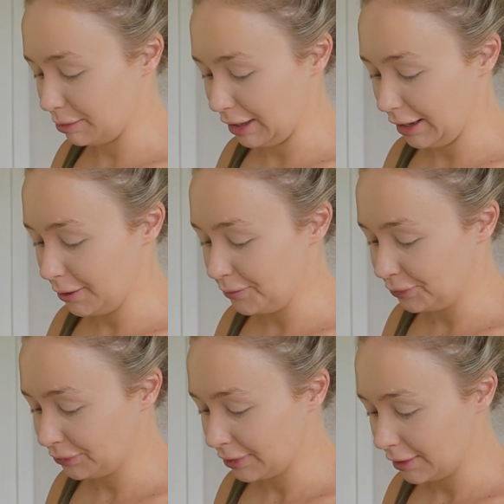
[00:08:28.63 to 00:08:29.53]
me,
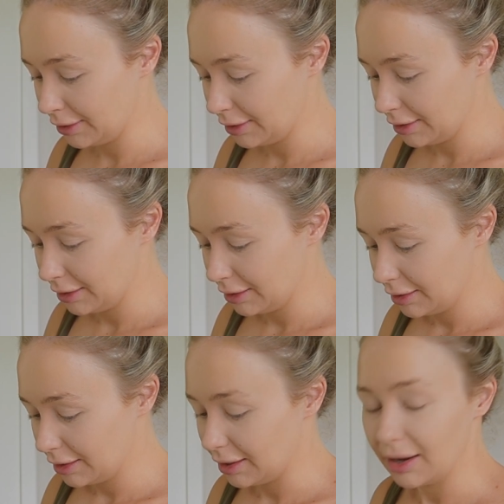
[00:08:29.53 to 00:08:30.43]

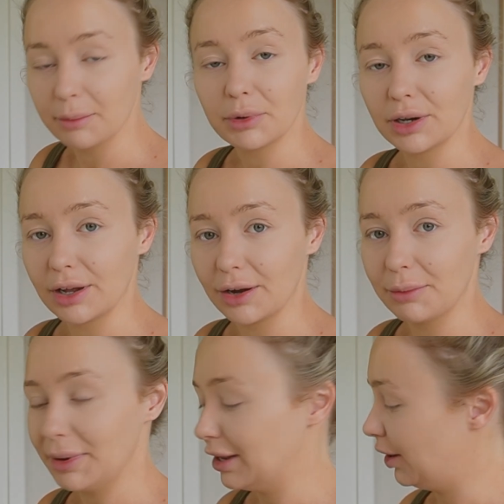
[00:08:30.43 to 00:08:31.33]
I'm gonna go
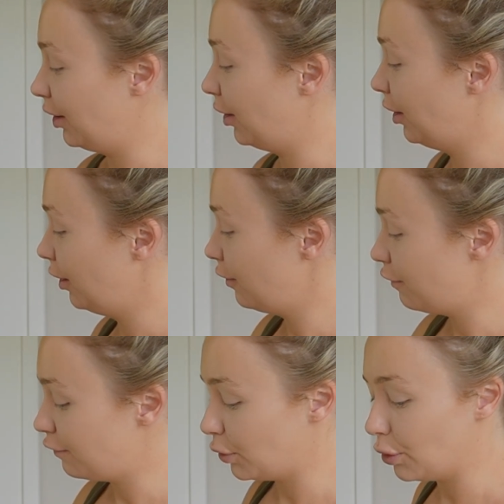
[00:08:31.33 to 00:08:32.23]
meet her
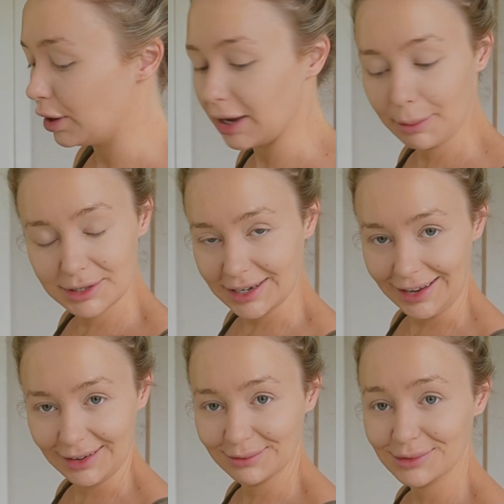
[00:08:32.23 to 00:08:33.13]
for a cup of tea.
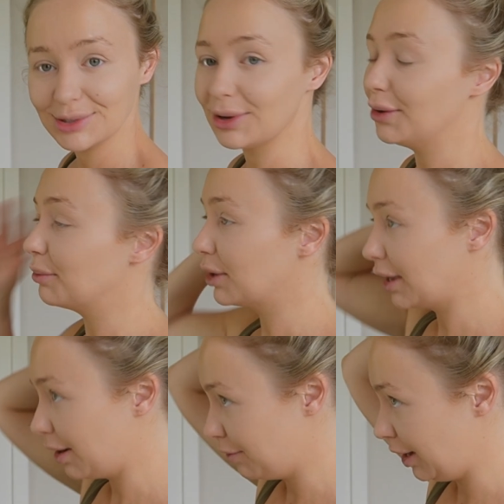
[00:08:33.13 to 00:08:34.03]
So I'm gonna
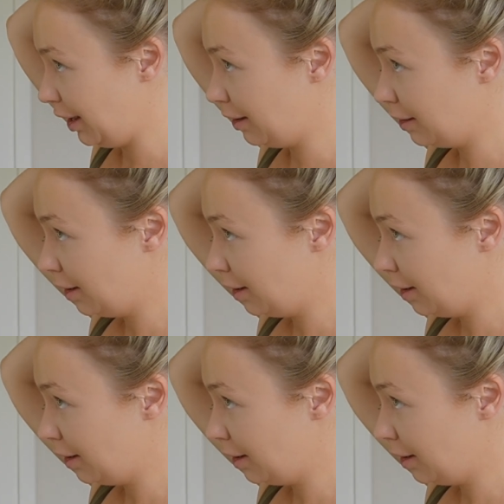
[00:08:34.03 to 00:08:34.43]
get ready,